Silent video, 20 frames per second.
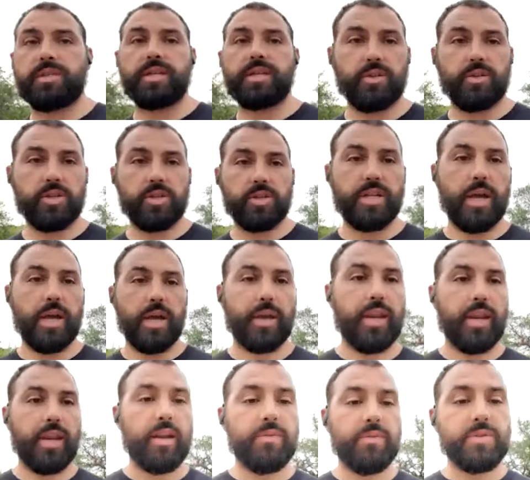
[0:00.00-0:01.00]
that she's not getting
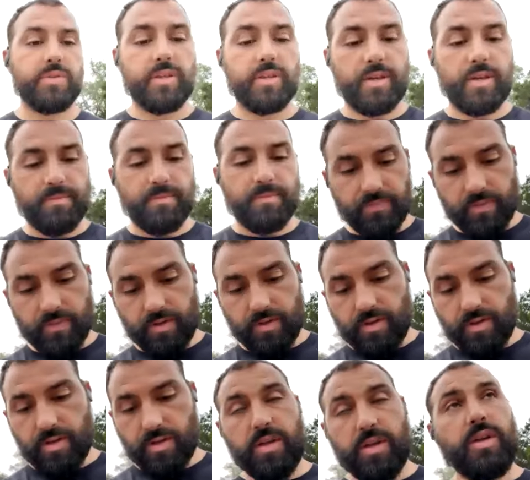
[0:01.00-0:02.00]
enough sleep.
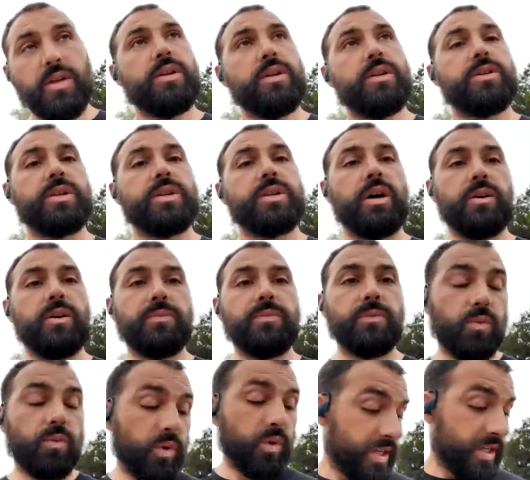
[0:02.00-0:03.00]
So
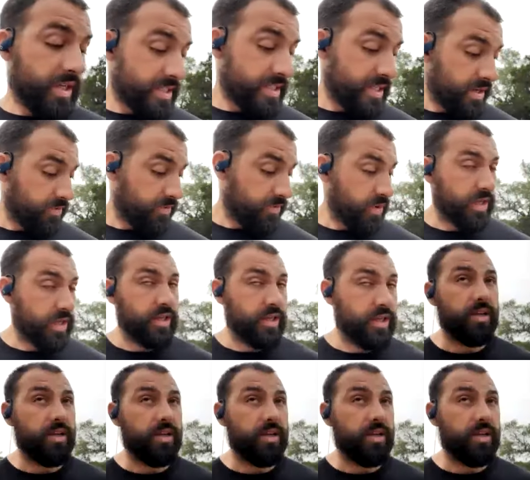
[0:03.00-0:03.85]
we're going to see if we can